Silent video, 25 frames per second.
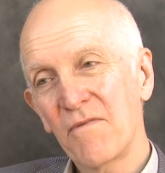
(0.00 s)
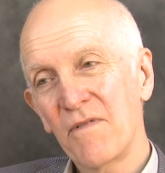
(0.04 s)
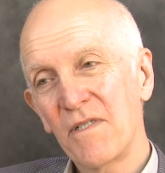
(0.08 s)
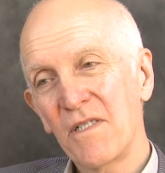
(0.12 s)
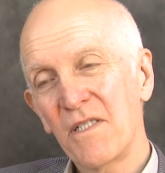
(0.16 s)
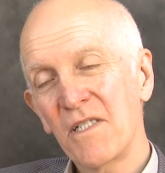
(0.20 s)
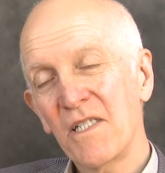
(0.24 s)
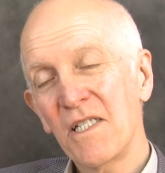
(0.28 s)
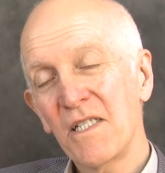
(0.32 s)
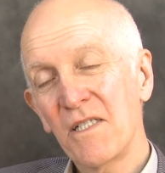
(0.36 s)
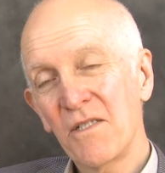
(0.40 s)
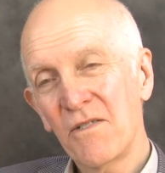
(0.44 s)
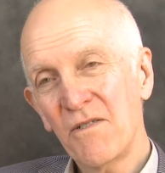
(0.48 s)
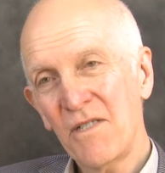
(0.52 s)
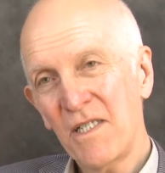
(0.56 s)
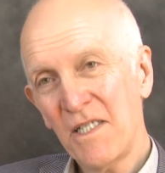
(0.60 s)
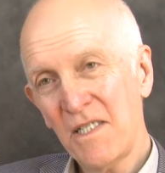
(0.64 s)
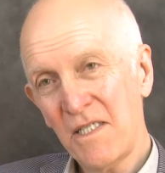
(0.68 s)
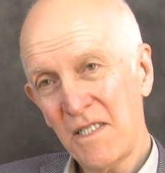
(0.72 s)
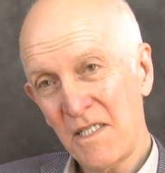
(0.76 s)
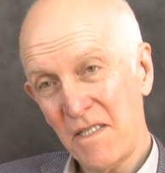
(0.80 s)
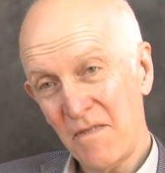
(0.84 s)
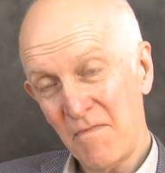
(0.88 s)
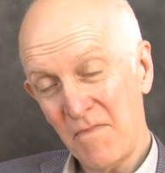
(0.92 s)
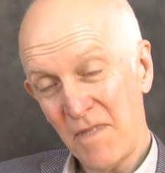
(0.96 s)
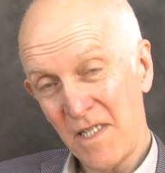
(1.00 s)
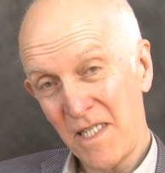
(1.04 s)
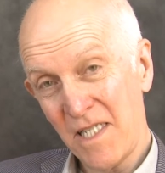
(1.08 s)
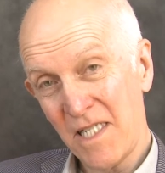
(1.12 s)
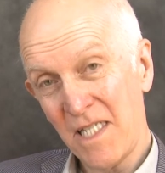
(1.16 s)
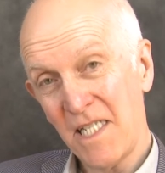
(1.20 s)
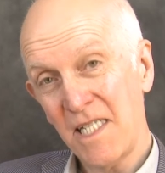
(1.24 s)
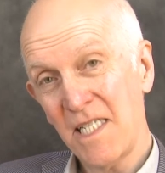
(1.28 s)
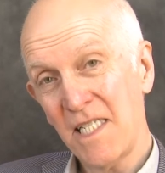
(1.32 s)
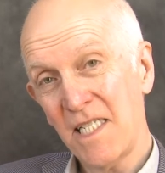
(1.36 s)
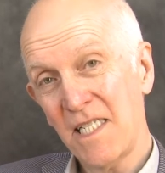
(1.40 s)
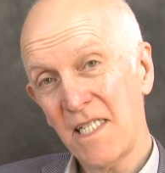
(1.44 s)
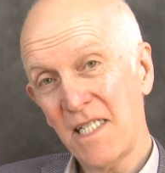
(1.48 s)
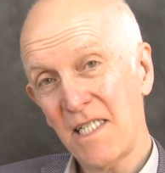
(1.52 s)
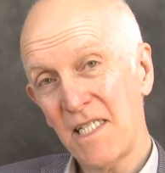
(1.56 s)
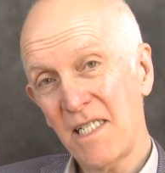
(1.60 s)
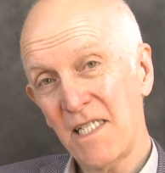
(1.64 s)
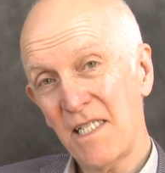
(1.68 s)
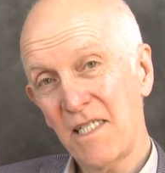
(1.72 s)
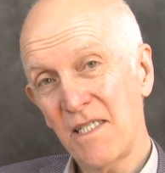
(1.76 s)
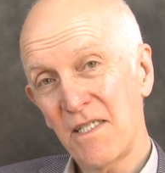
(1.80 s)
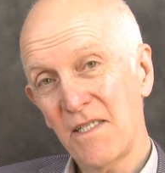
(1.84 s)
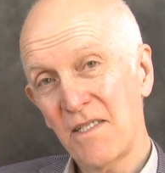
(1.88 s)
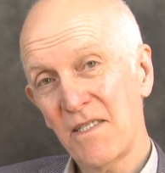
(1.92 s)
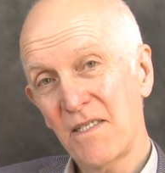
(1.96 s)
which interested me in any
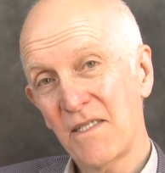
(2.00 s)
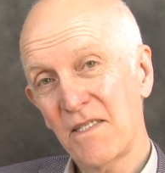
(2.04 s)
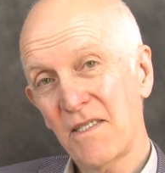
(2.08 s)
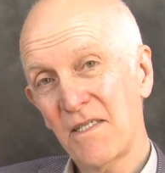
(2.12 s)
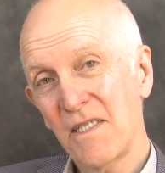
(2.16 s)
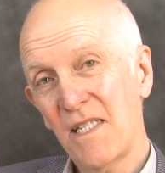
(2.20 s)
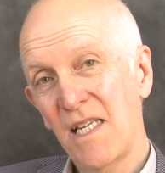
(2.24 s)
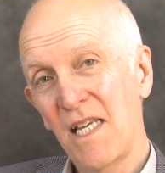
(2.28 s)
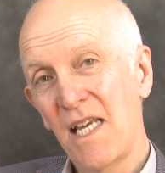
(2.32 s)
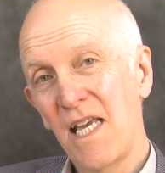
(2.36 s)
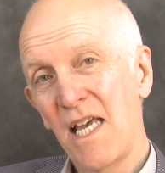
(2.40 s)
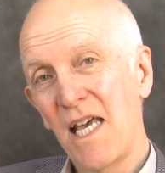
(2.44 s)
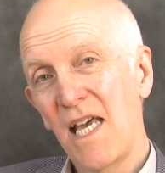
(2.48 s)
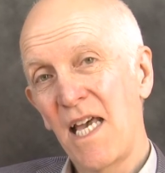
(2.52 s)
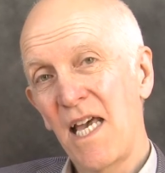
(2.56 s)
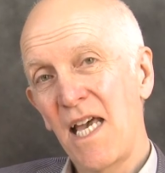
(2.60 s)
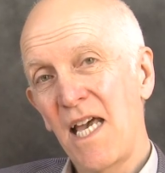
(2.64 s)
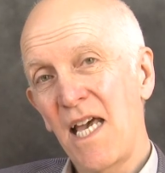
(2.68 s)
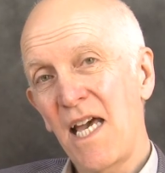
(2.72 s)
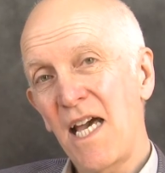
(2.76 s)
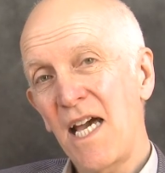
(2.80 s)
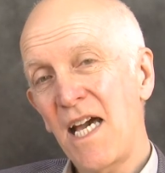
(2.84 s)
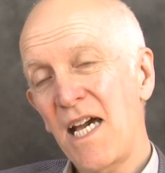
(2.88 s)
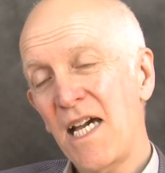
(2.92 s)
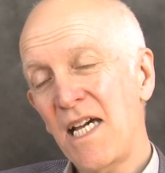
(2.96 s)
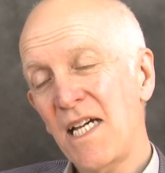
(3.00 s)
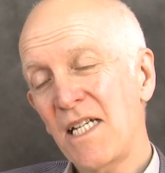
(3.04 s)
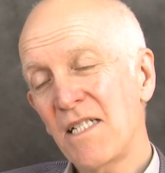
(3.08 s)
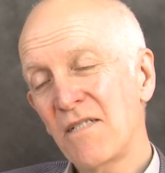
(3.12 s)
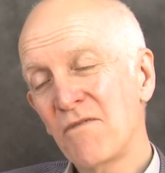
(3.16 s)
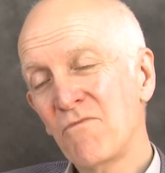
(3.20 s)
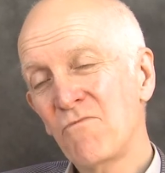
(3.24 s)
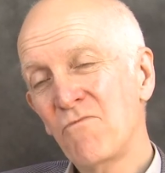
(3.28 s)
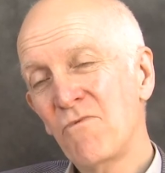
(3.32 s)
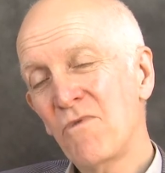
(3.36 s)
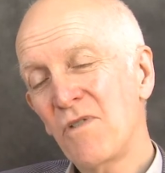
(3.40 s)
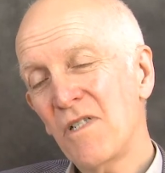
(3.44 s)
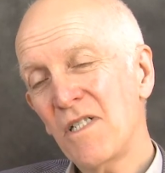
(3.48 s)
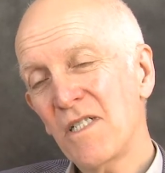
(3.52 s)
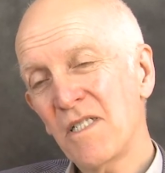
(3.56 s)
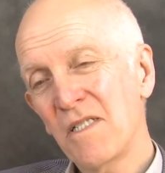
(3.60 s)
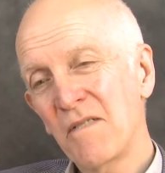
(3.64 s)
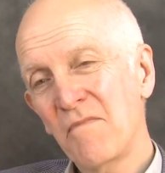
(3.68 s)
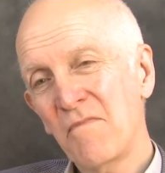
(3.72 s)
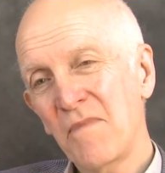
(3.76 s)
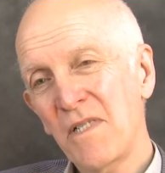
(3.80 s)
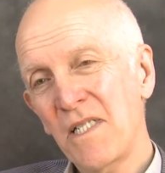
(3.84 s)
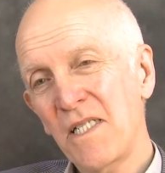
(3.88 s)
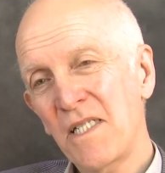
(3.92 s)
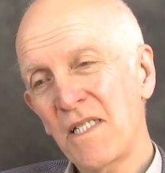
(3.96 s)
case. And what
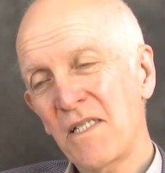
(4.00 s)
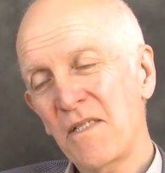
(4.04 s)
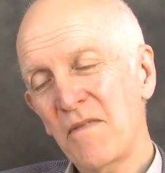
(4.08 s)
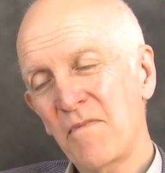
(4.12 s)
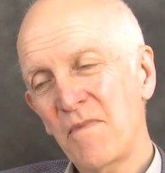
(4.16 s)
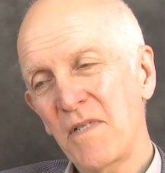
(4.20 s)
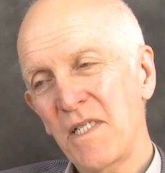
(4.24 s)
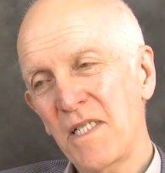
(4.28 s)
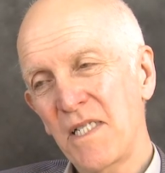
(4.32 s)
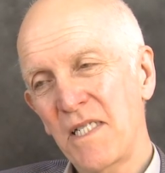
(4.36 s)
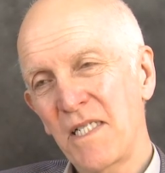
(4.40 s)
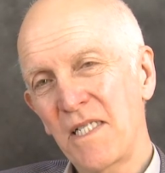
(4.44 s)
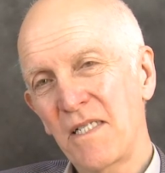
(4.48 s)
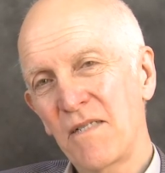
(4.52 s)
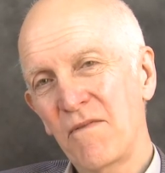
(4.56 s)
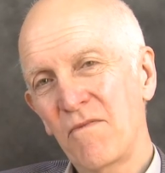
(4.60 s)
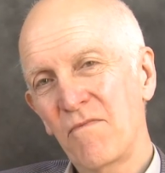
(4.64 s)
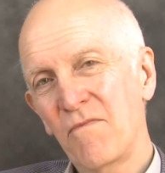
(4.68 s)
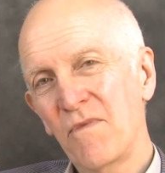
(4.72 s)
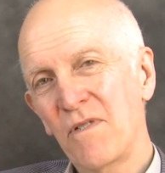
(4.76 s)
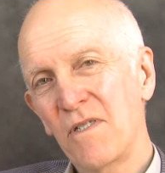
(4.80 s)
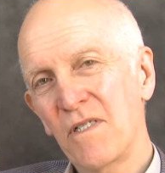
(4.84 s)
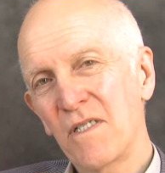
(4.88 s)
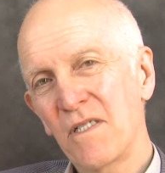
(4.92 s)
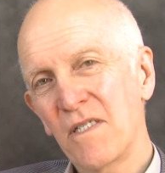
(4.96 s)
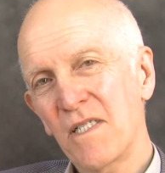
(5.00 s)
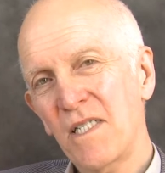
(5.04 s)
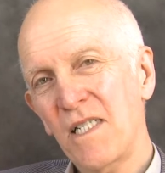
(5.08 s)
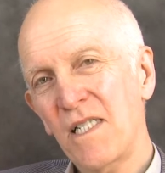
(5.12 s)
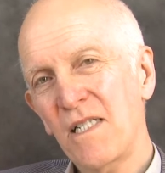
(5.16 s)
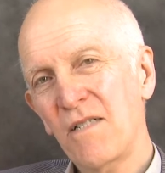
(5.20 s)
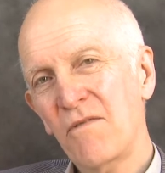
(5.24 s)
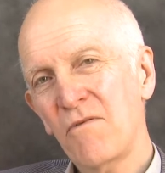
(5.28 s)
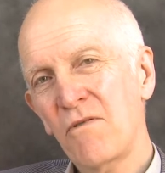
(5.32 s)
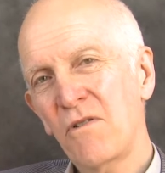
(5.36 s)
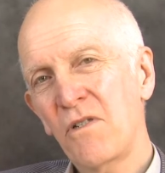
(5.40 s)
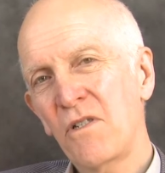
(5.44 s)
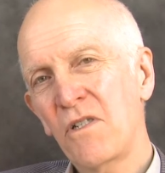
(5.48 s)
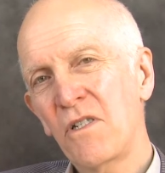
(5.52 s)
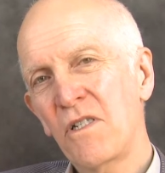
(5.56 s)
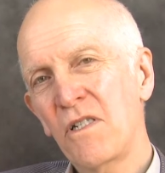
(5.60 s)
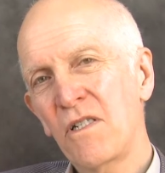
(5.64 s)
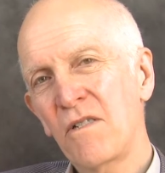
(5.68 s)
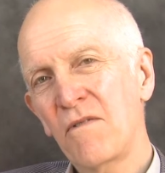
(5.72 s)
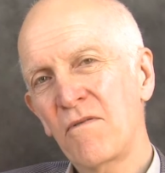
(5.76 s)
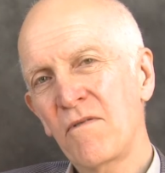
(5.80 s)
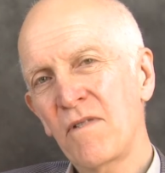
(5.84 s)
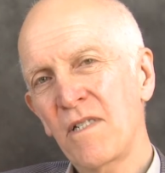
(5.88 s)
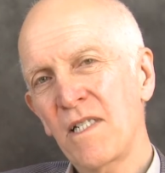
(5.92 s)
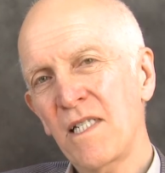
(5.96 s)
amazed me was how
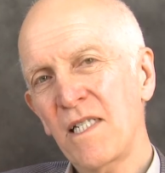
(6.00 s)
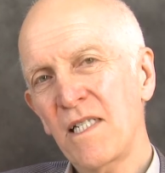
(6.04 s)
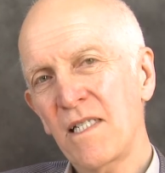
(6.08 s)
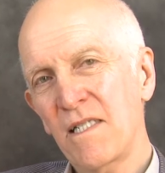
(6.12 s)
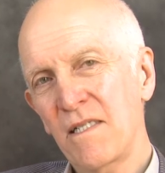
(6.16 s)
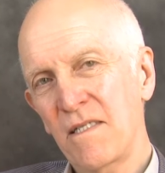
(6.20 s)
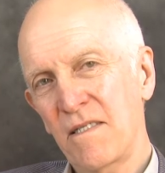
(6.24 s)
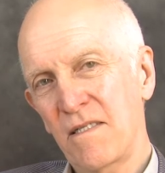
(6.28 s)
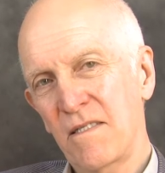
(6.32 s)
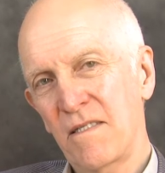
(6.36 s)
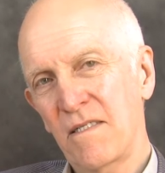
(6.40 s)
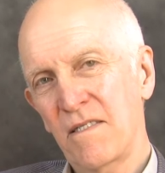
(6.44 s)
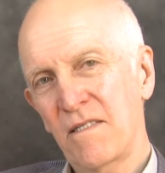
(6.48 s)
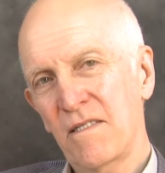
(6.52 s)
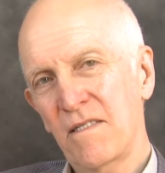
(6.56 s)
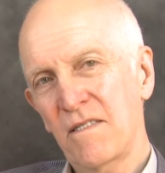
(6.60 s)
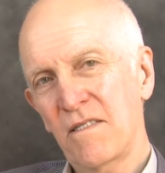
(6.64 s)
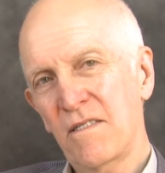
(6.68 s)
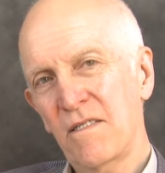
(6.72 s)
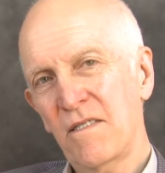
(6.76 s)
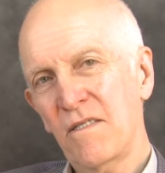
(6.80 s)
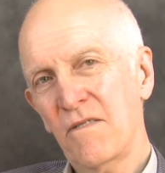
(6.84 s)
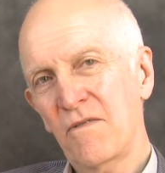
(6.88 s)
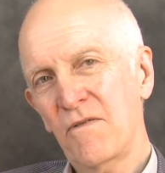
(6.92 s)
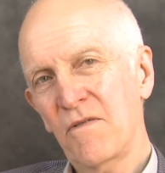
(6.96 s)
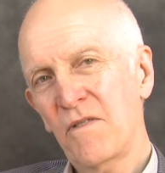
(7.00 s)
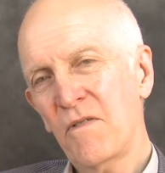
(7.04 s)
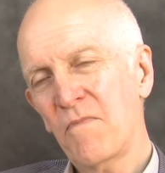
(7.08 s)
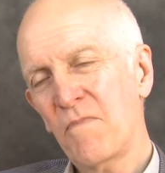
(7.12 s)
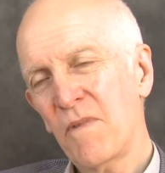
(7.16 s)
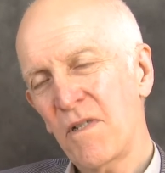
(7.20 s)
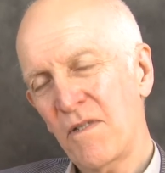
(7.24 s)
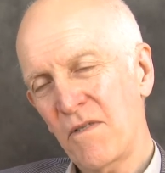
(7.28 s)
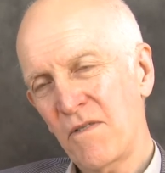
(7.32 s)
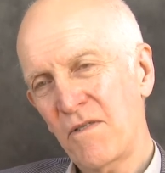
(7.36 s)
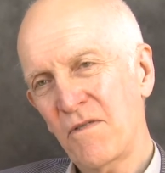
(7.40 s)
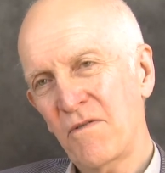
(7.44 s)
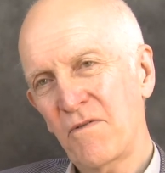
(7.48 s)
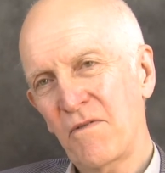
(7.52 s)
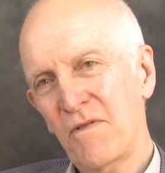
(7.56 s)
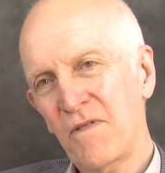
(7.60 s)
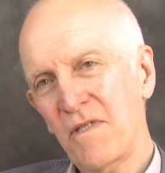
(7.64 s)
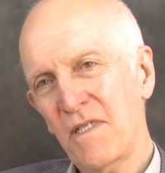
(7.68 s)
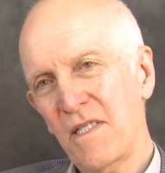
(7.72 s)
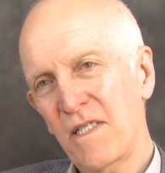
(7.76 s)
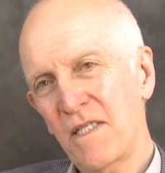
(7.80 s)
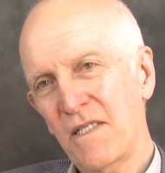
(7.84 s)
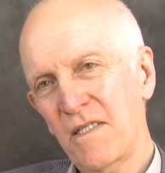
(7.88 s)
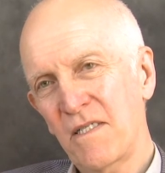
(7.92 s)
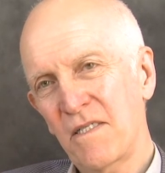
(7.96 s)
tuned in to spiritual
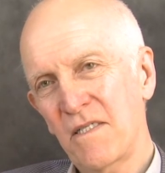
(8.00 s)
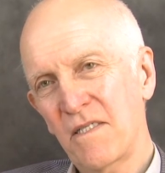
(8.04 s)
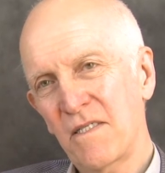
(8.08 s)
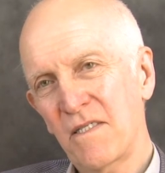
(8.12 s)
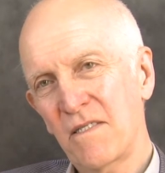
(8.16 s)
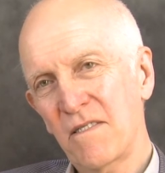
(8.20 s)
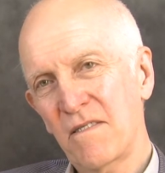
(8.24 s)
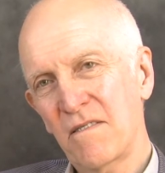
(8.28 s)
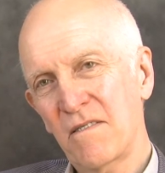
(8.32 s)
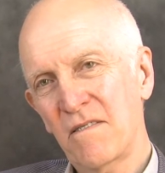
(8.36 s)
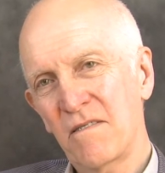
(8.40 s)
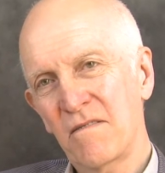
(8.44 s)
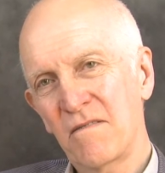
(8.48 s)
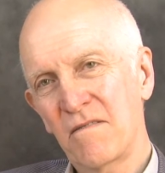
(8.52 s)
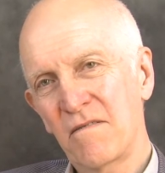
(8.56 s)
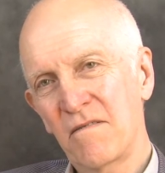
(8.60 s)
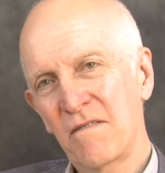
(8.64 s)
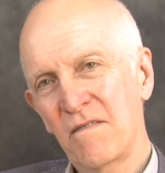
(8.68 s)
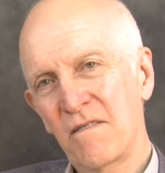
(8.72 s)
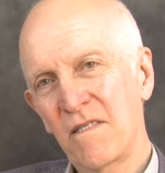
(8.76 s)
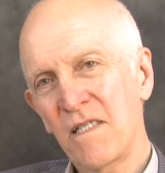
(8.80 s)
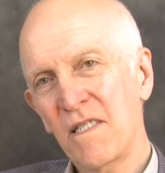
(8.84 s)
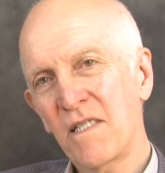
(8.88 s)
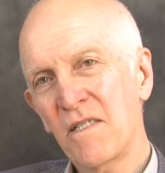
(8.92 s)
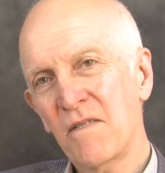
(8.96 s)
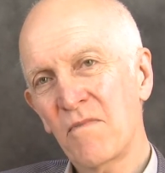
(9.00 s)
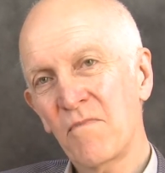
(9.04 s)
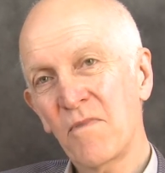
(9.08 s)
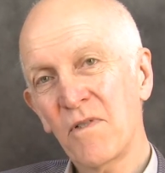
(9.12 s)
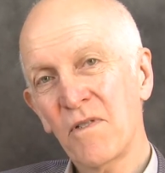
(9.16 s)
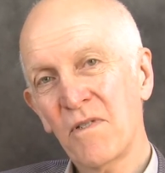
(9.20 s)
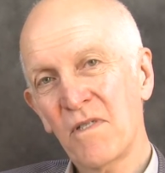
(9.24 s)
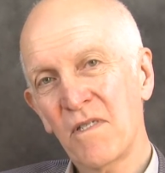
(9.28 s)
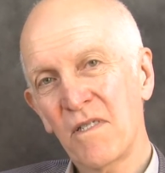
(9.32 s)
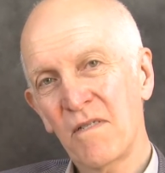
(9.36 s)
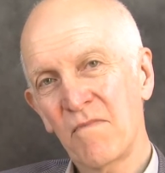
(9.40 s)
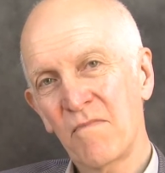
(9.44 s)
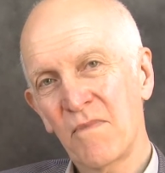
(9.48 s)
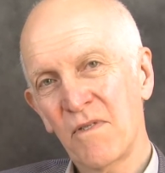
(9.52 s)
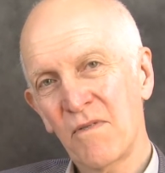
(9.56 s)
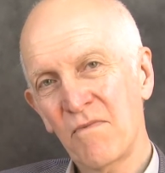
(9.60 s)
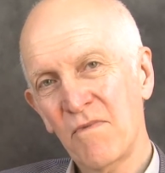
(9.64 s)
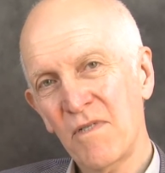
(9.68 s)
things these Muslims